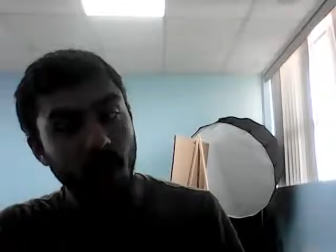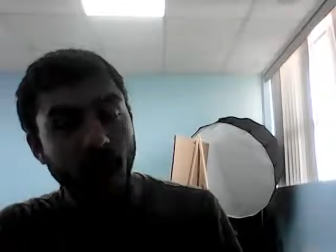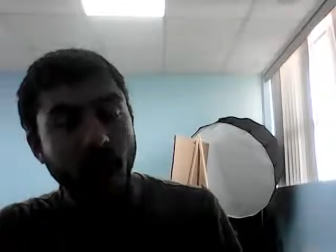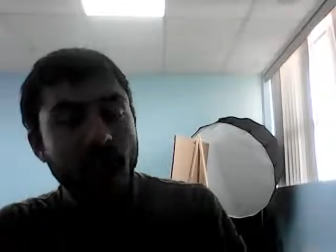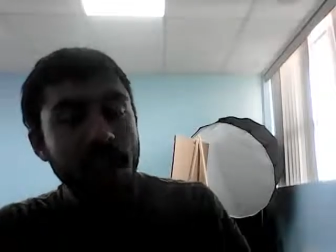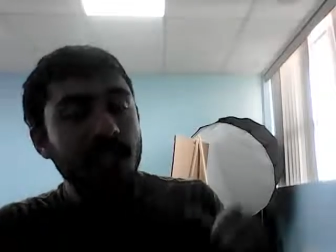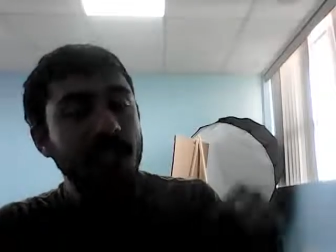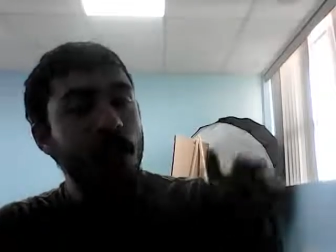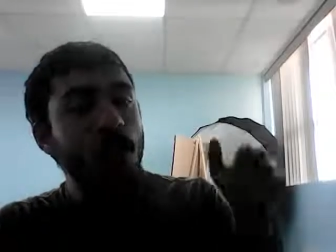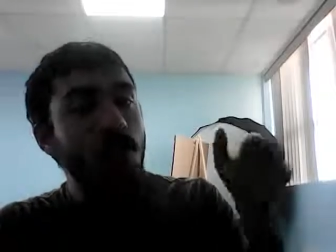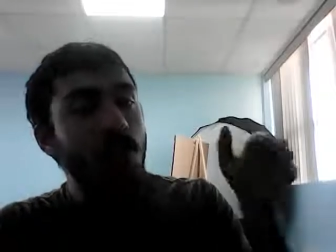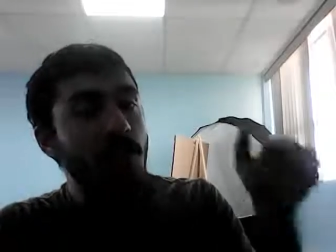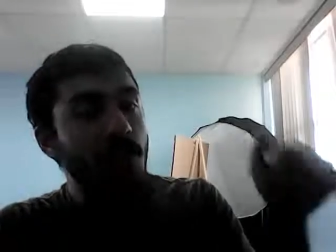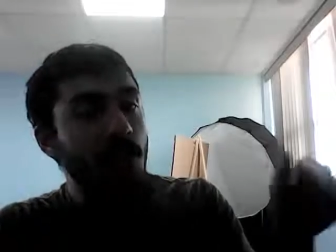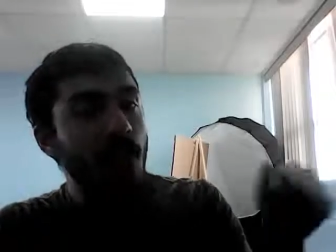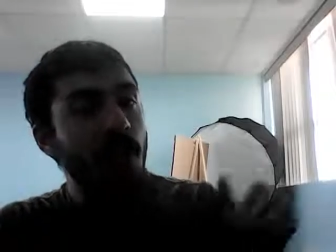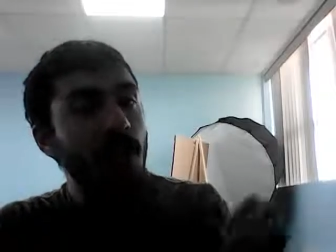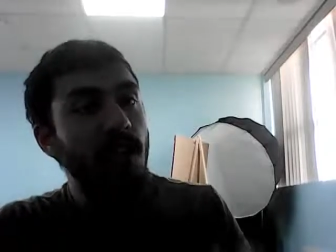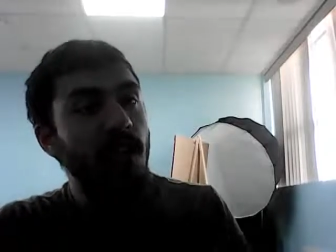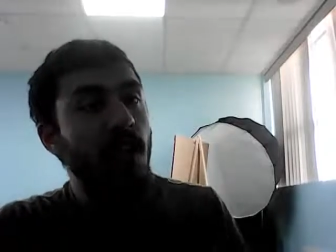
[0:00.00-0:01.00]
As he was
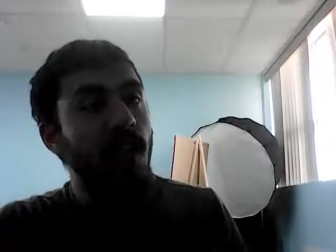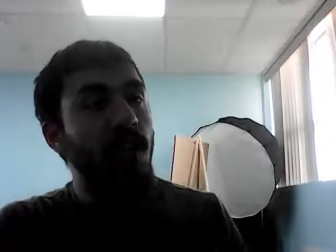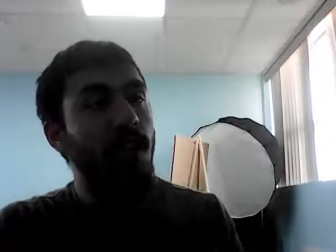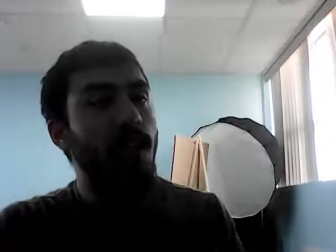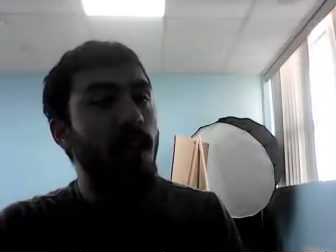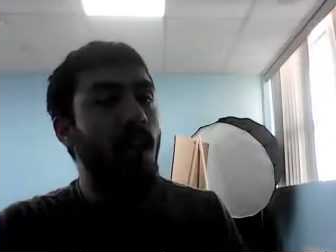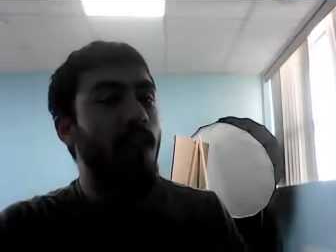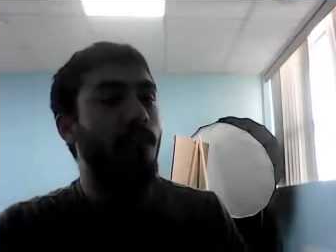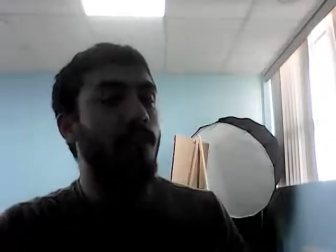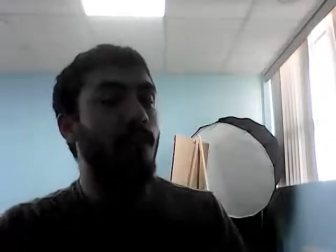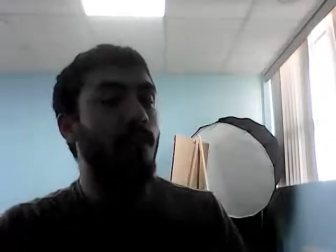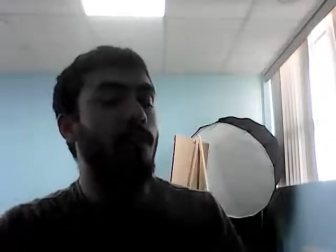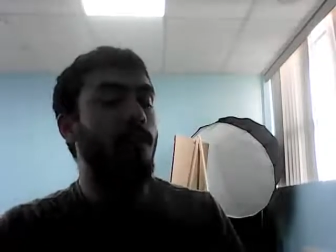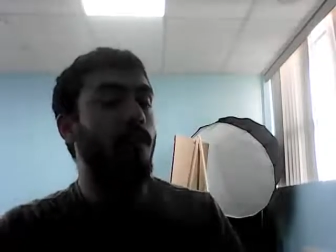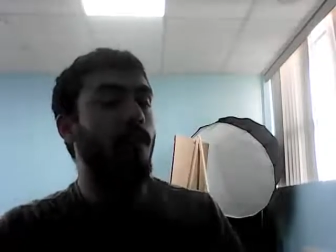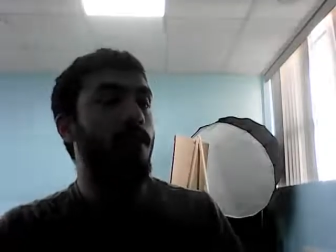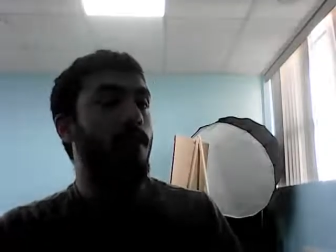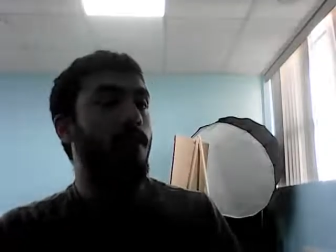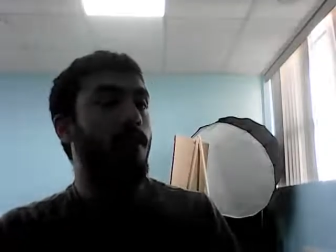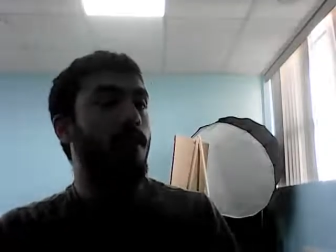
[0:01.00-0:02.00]
saying La ilaha
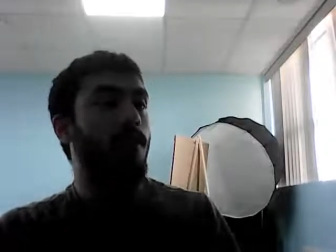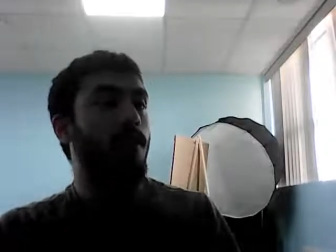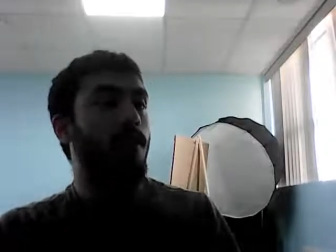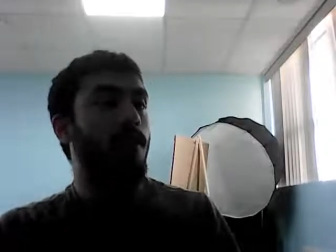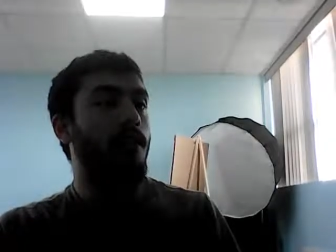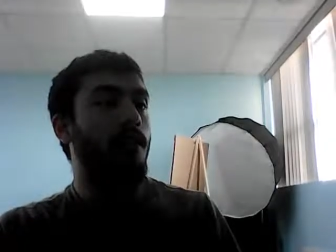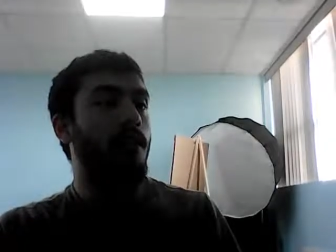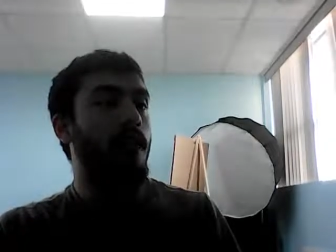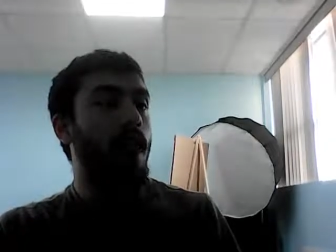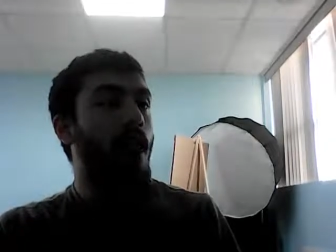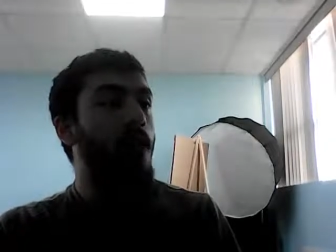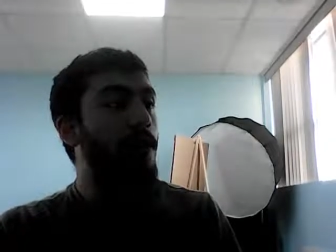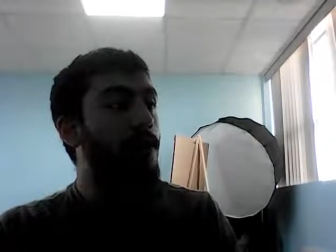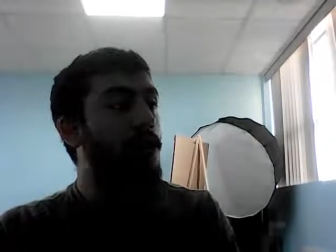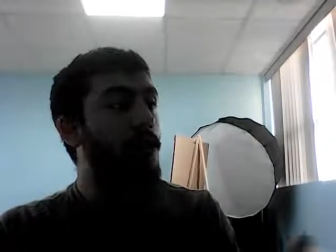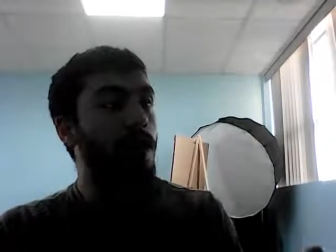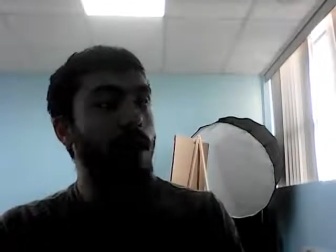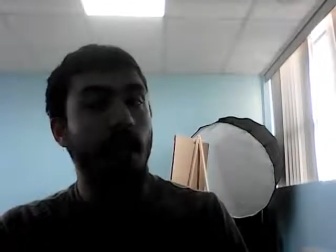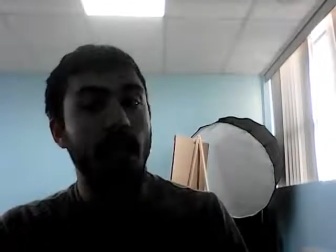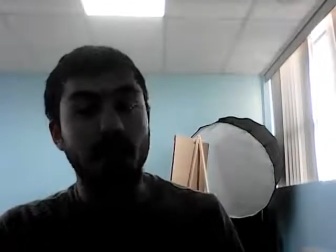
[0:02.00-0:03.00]
illallah. How are you
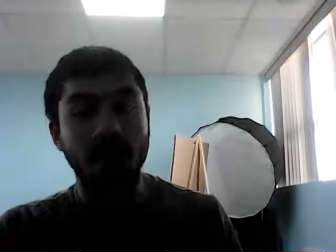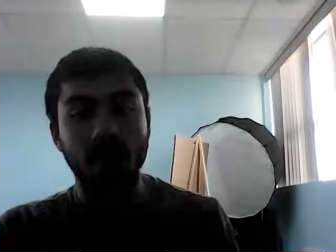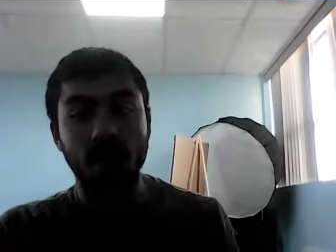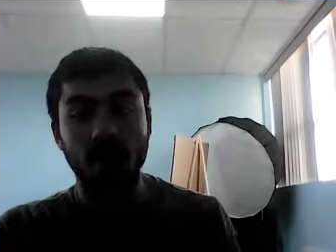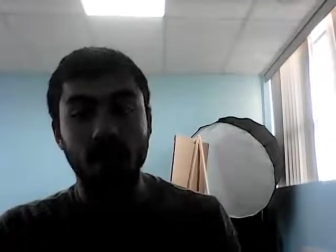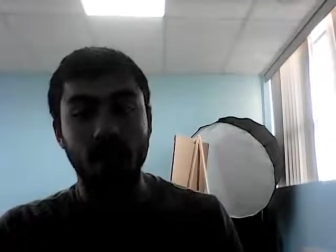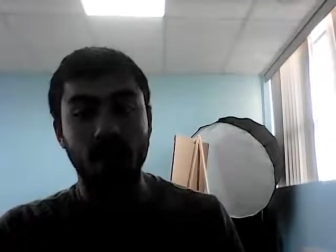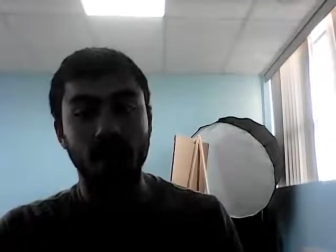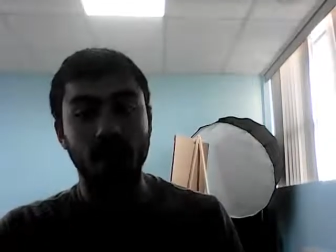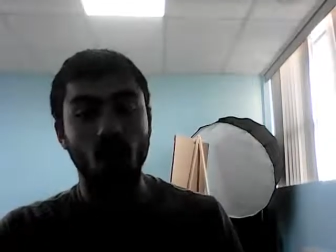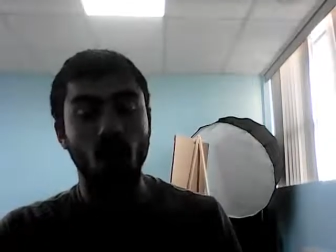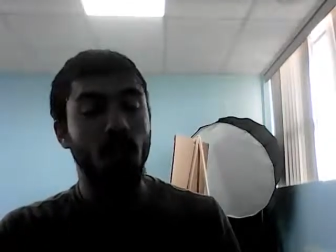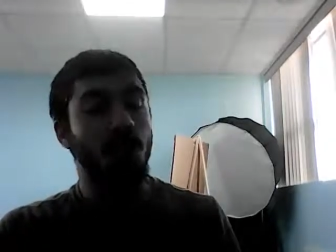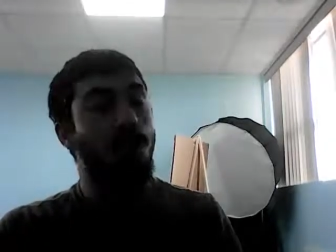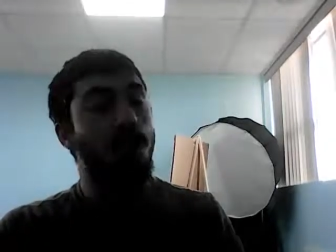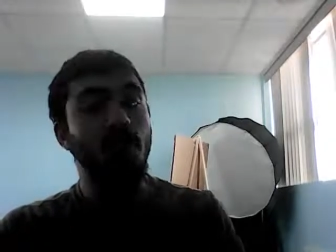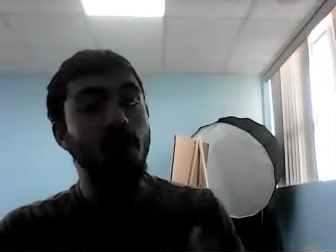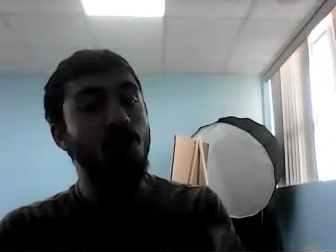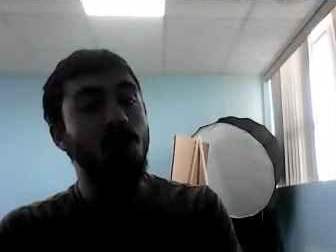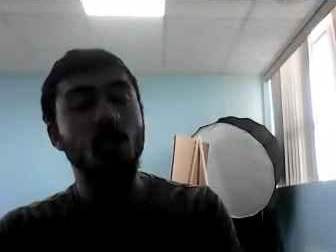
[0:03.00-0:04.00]
going to answer that? What are
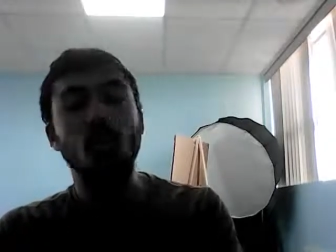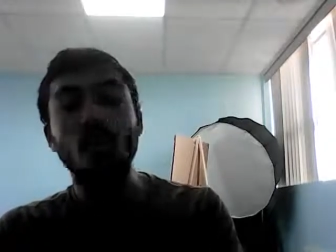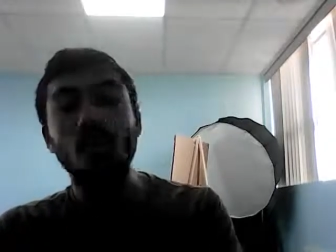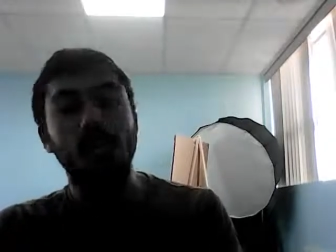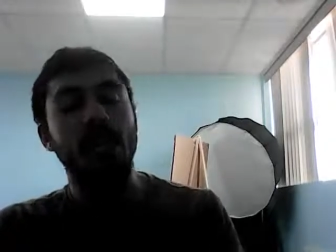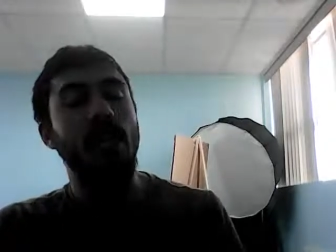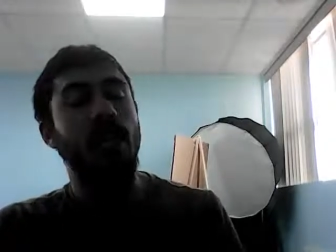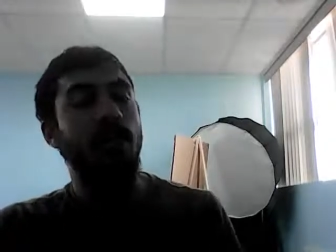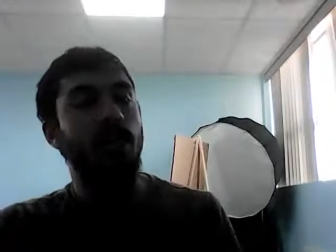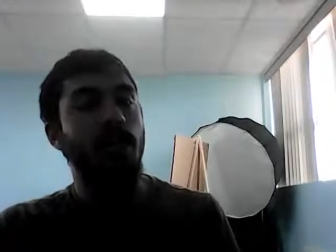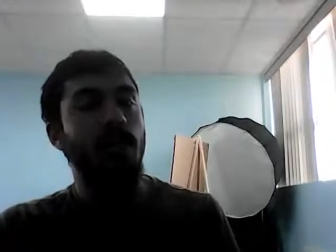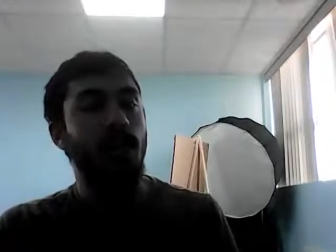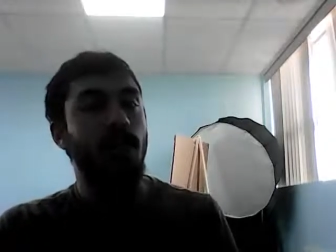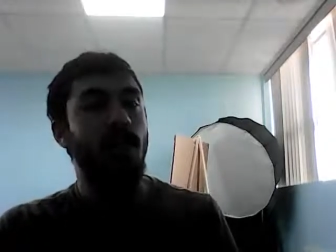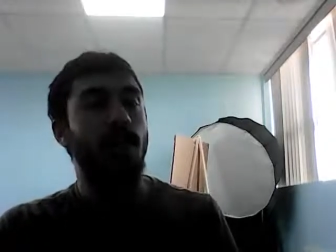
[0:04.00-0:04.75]
you going to do with La ilaha